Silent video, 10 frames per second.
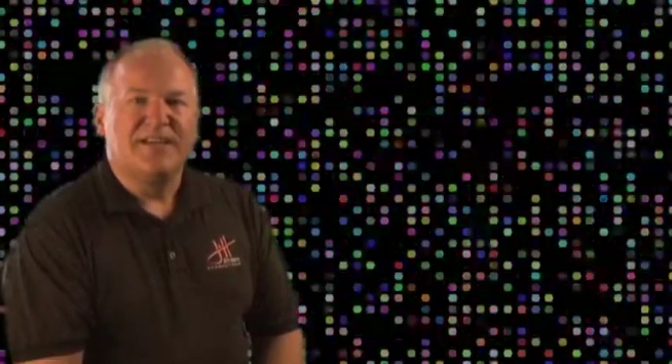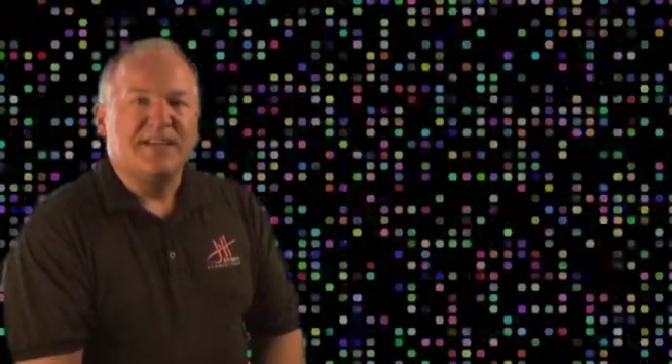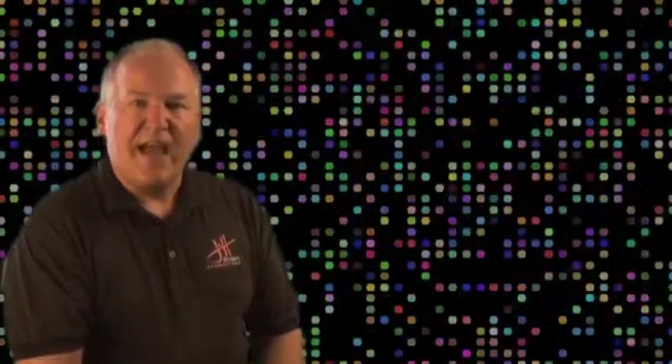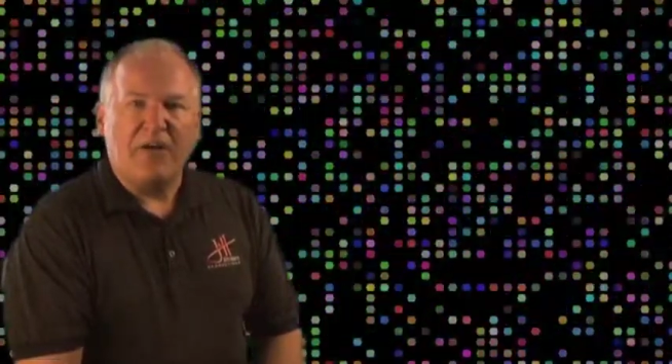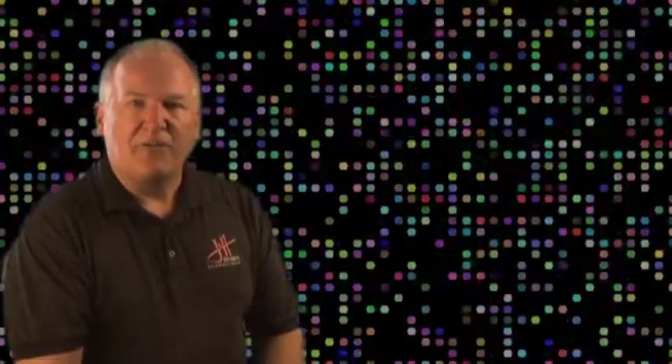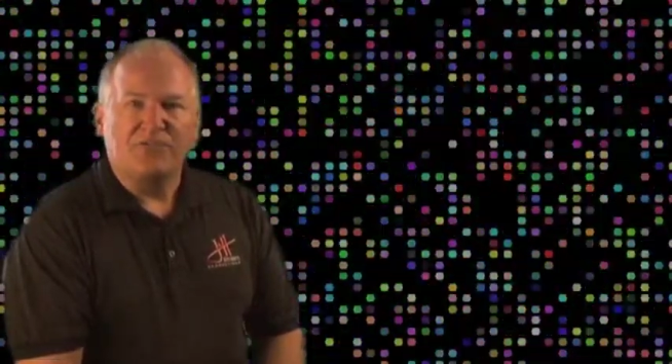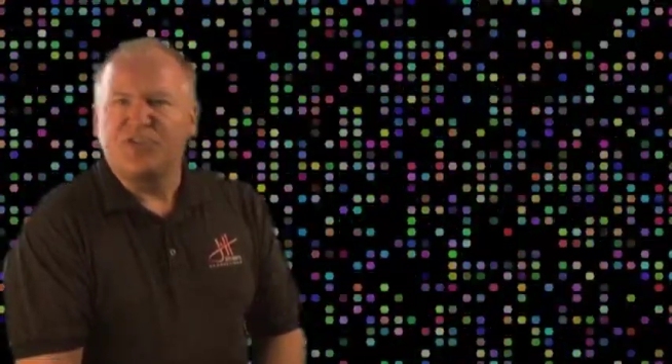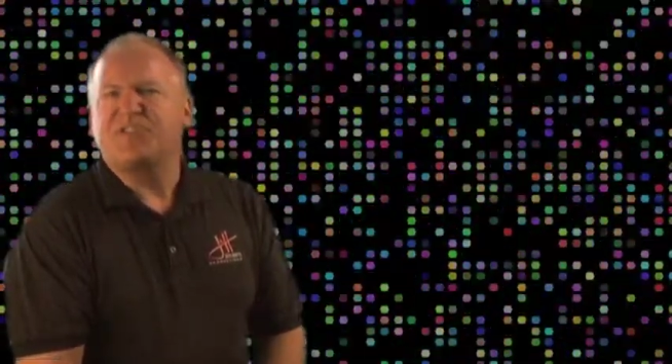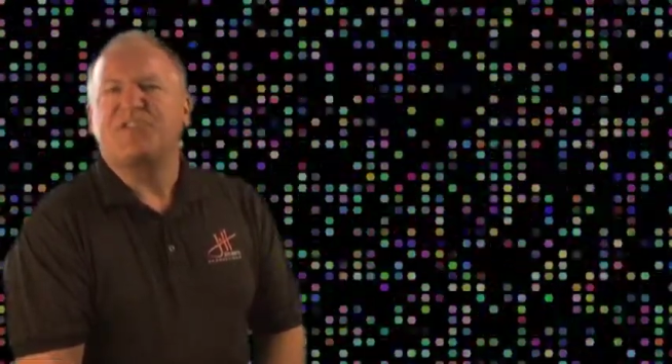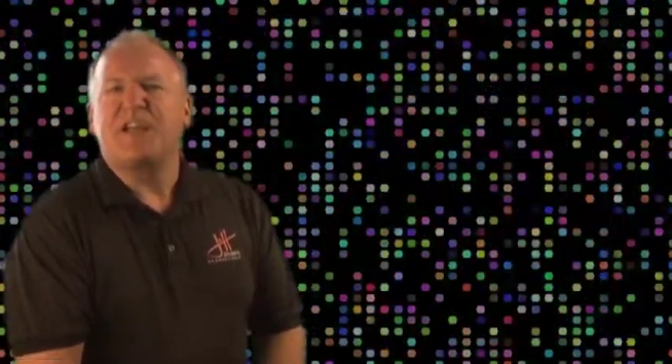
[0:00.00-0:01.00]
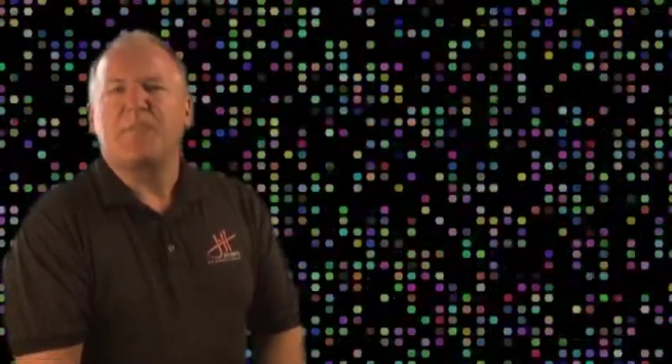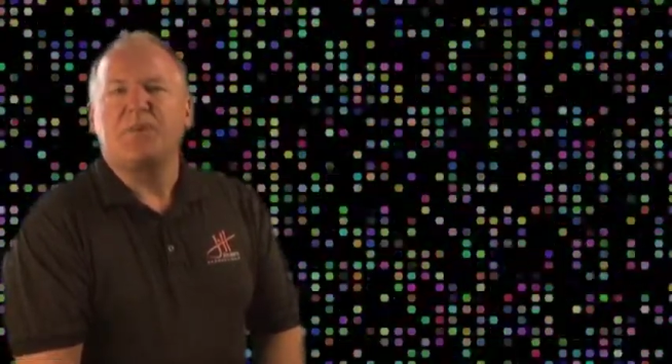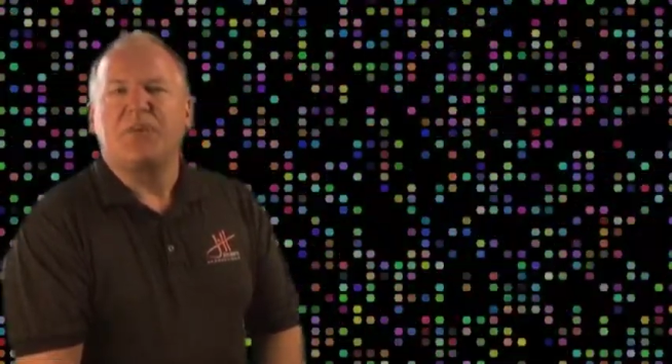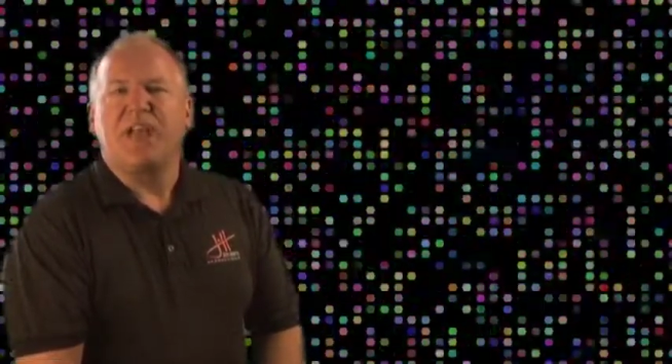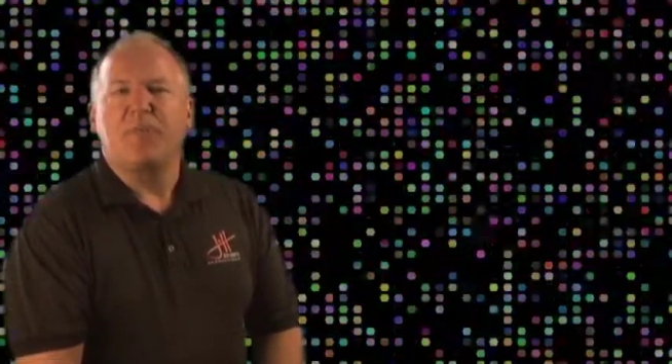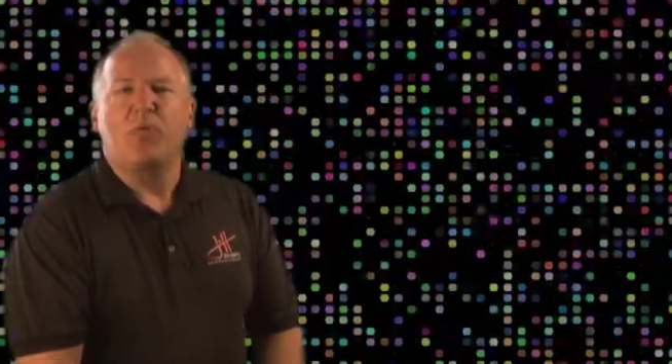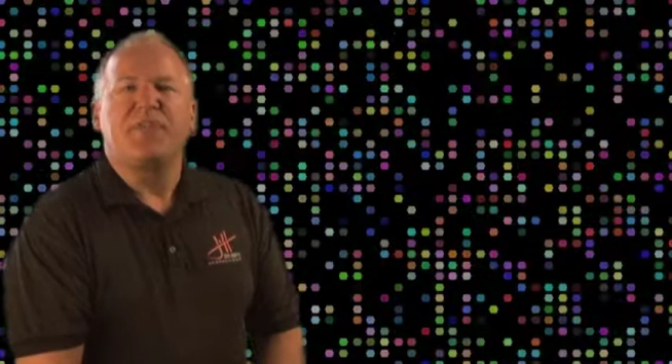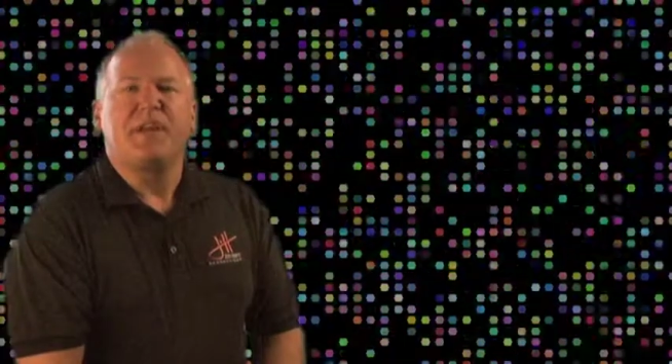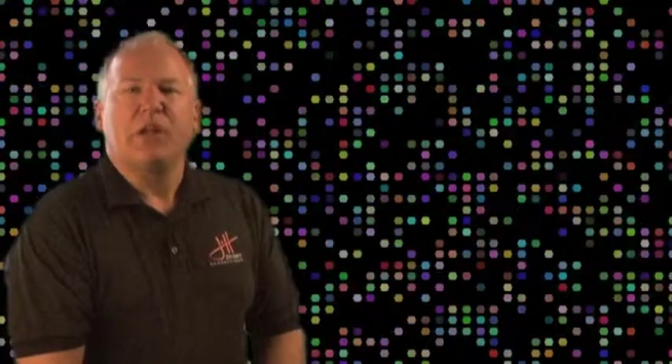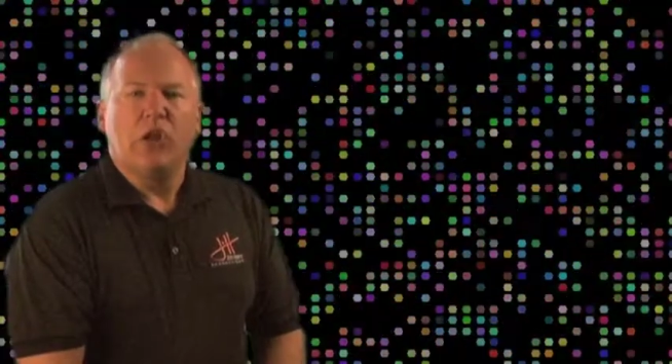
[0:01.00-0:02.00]
Now, just set up your camera
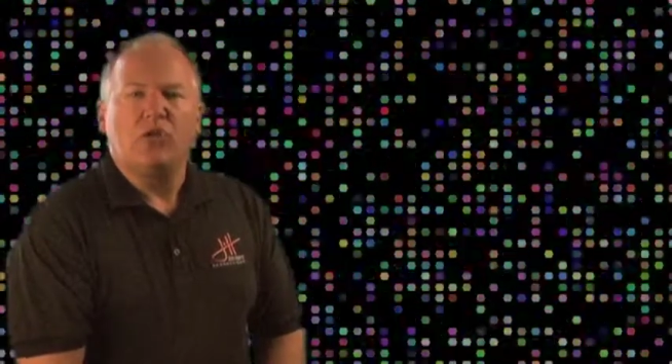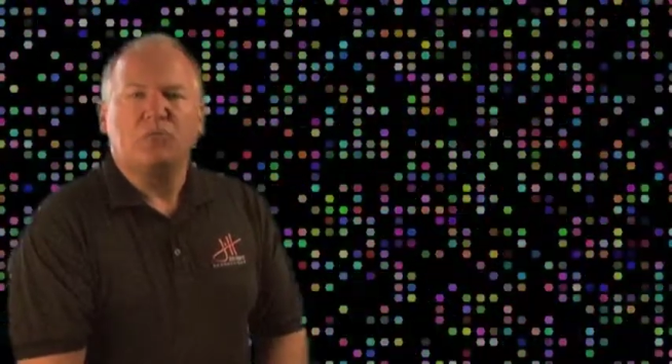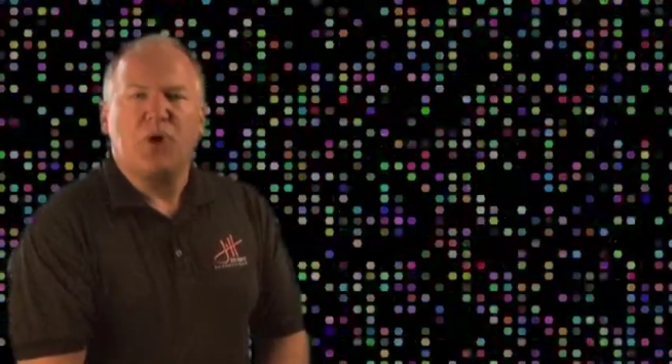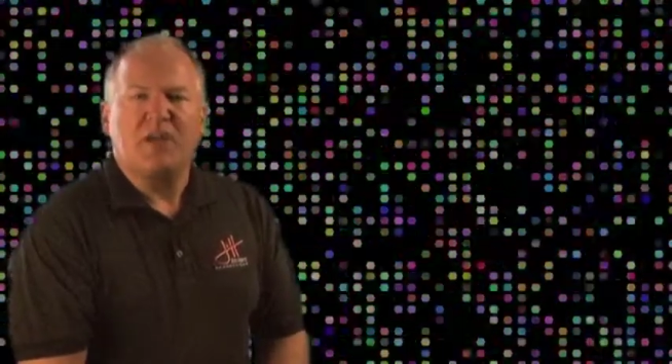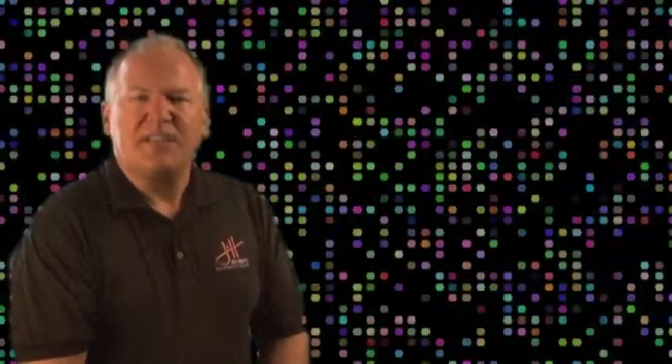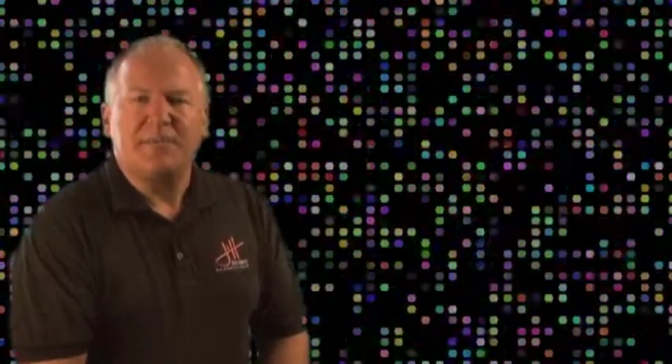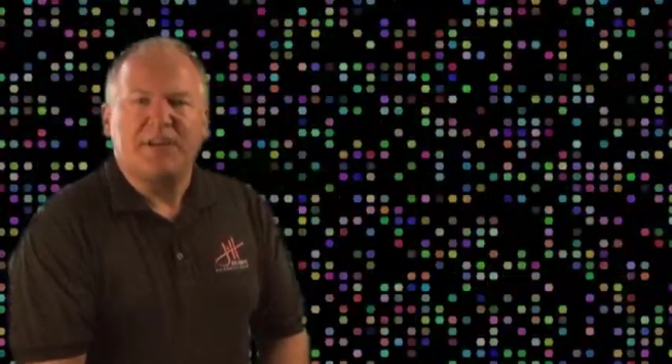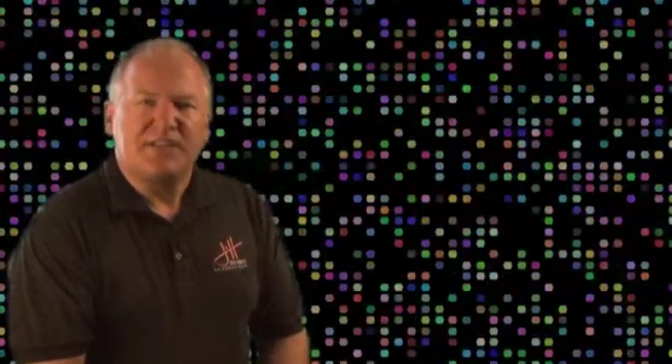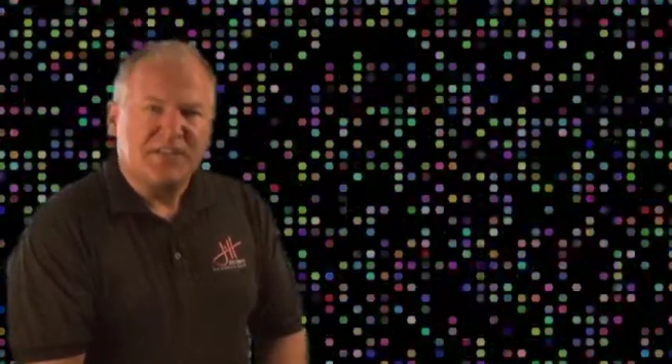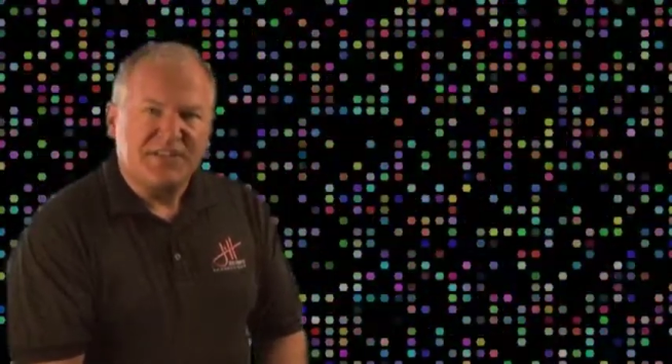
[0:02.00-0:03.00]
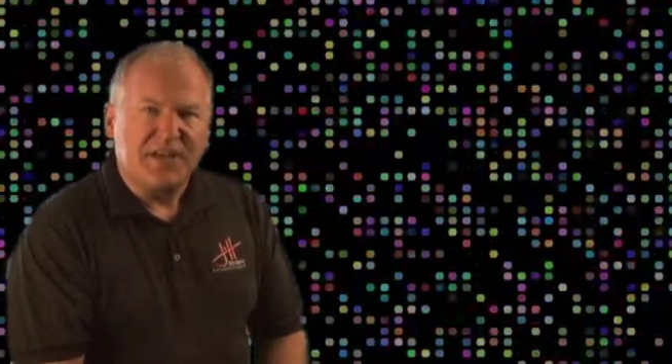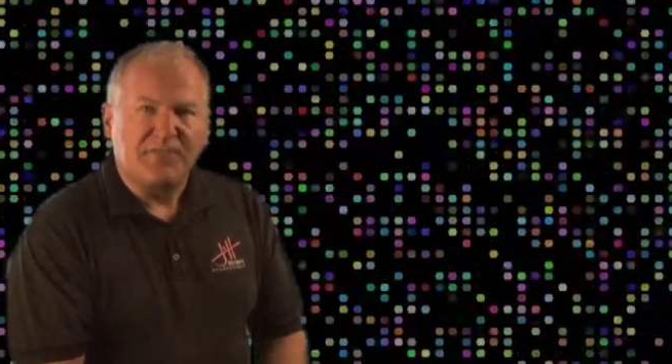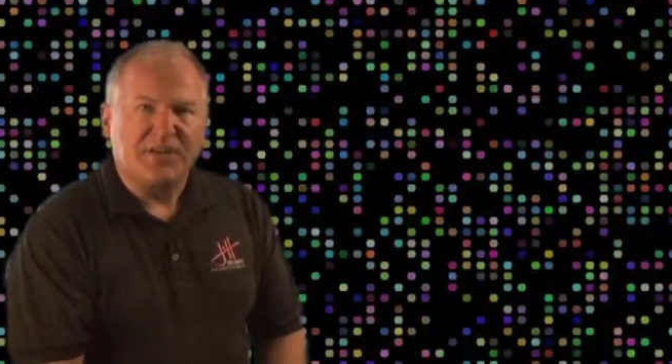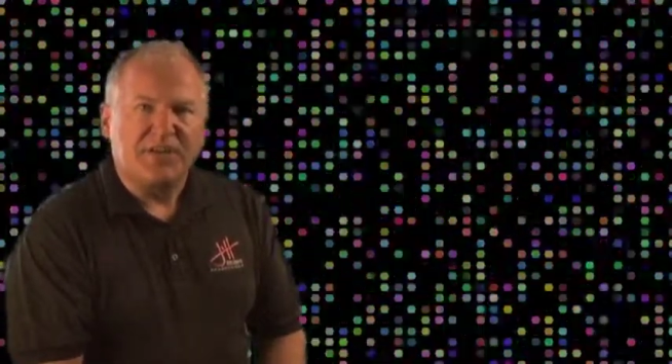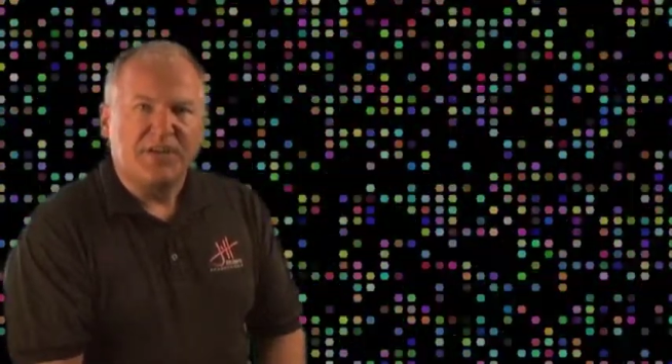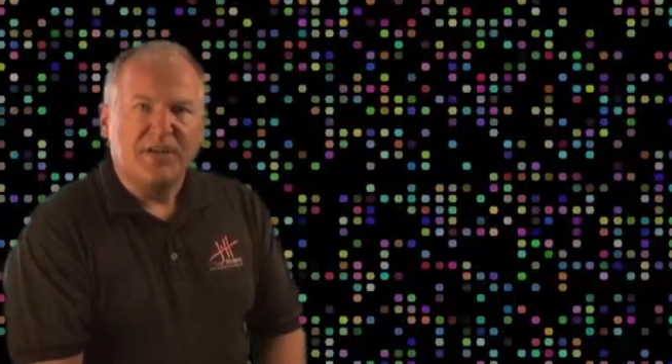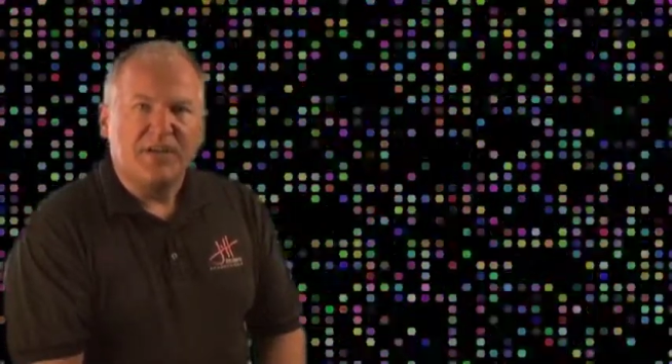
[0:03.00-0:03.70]
within close proximity to the subject.